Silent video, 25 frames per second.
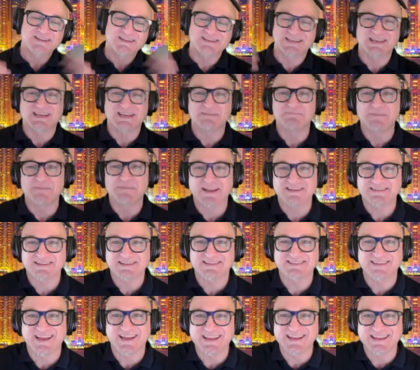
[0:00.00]
compared to
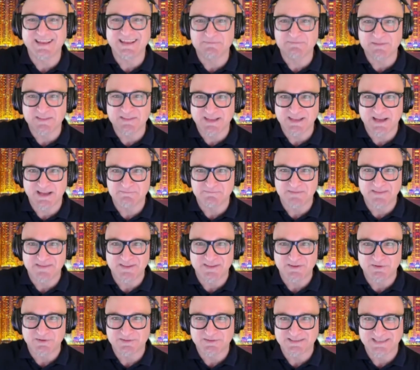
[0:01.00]
say some of the young men
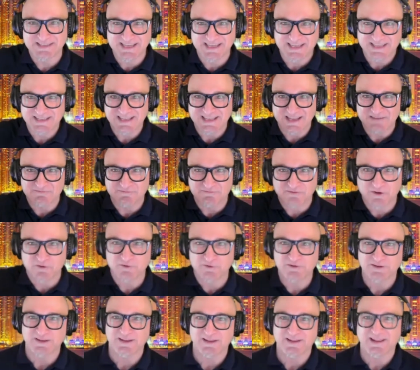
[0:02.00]
that you're seeing in
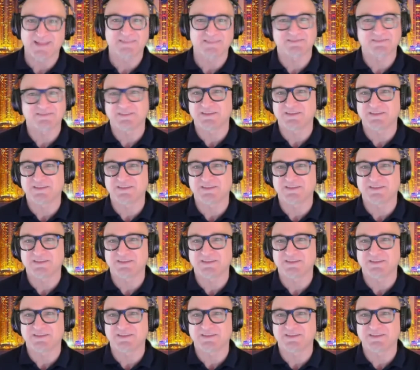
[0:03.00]
Florida at